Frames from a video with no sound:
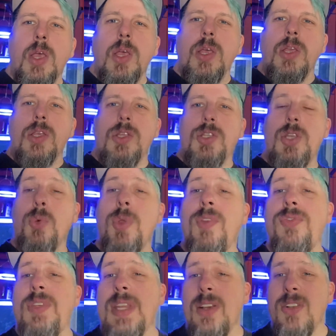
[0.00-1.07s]
So
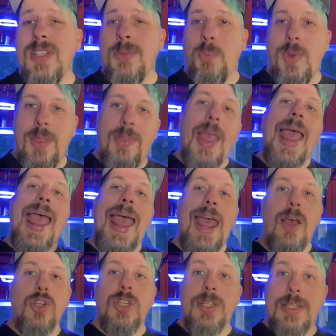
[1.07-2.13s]
we've dealt with how
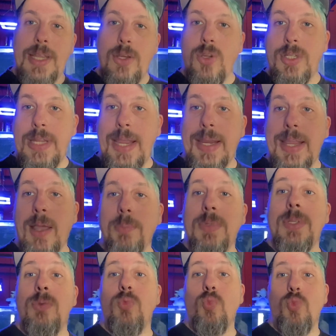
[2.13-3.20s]
to set your tank up
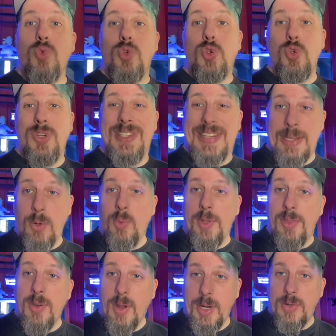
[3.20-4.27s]
to deal
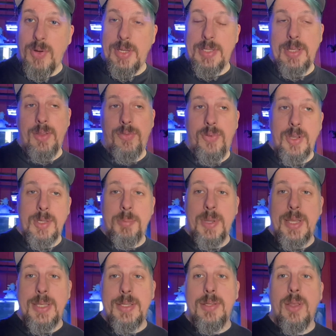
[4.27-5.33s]
with nitrates in the first
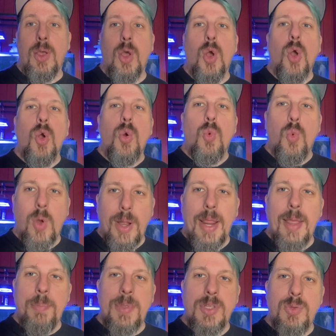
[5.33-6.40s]
place. What
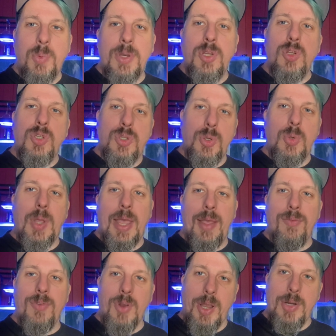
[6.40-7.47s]
happens when you do have
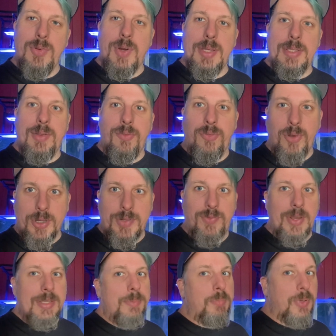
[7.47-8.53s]
nitrates and
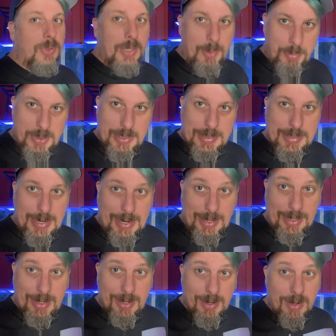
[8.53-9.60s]
phosphates build up in your tank?
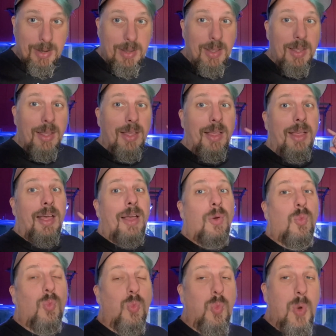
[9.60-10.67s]

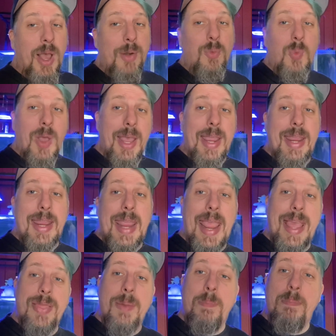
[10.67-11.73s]
One way,
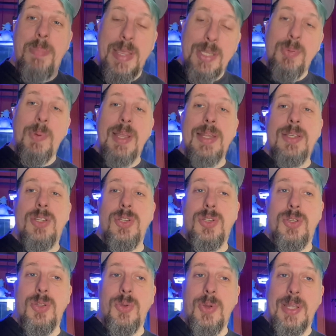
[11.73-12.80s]
and the best way to
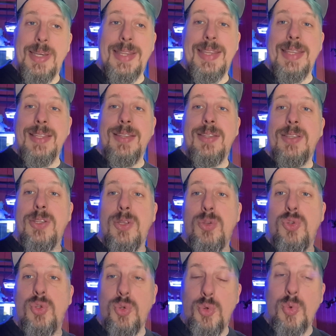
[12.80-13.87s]
do it, is to
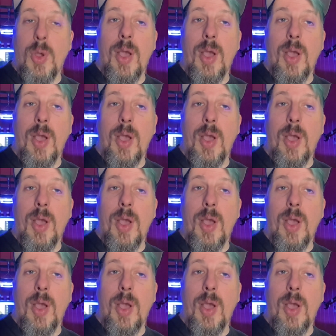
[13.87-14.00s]
do